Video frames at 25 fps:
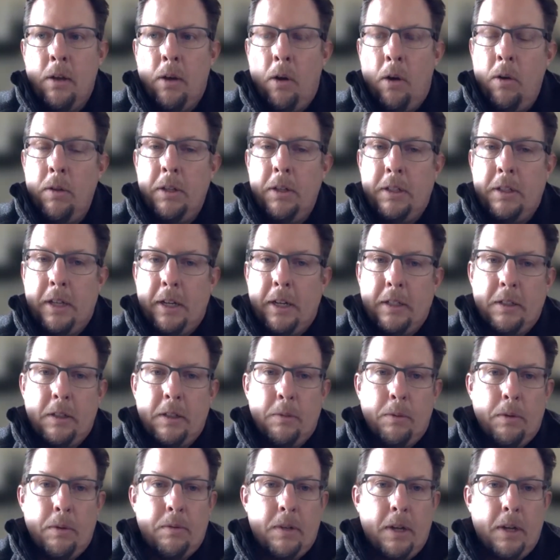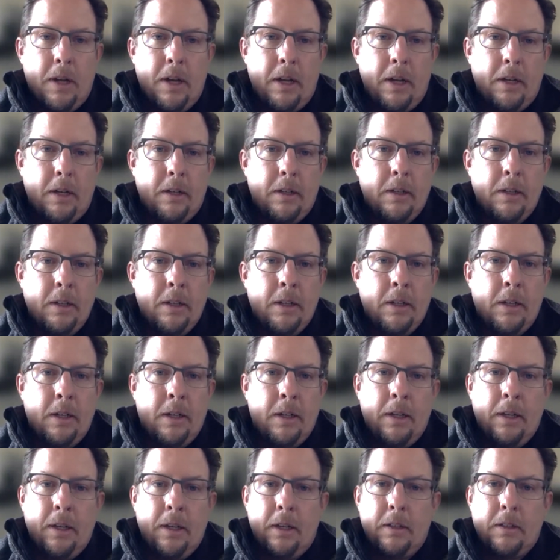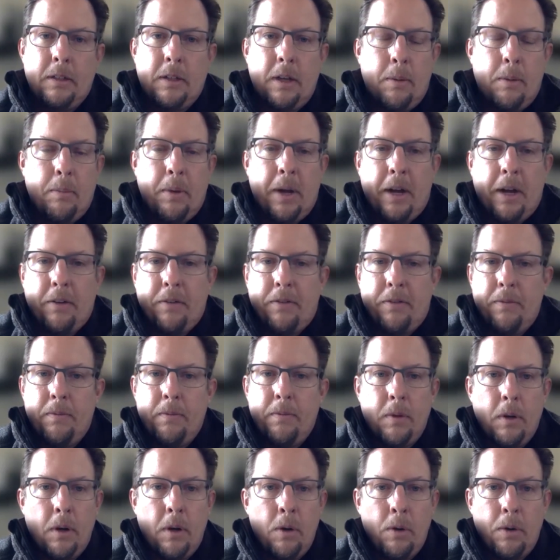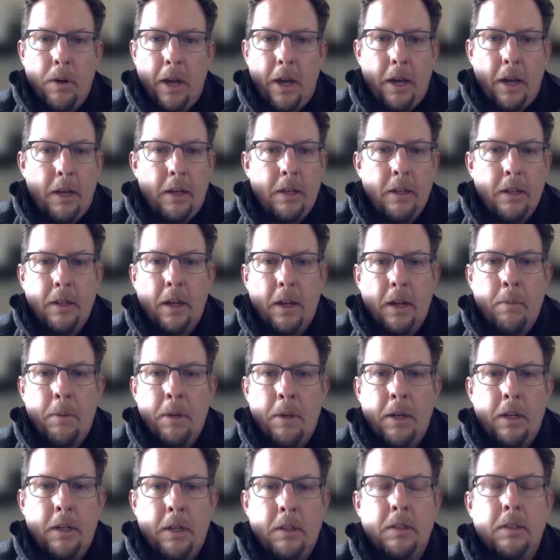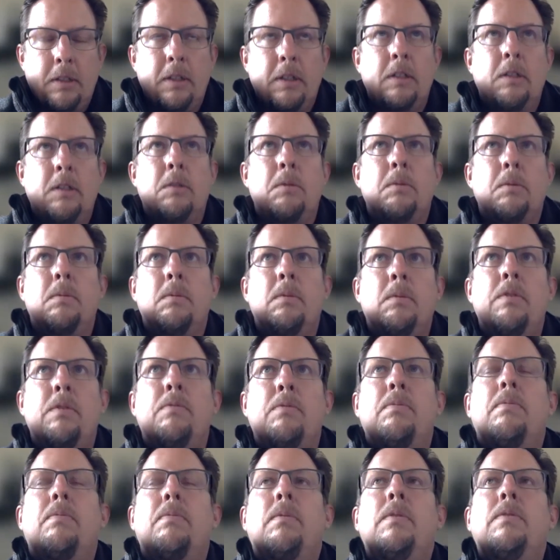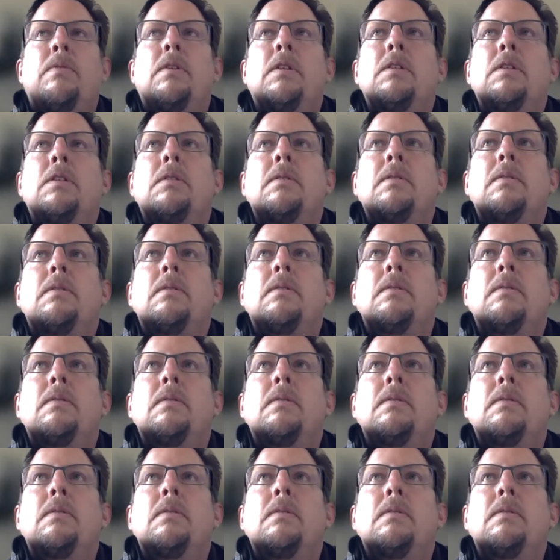All the testing we've done has come back okay. I mean, we've just,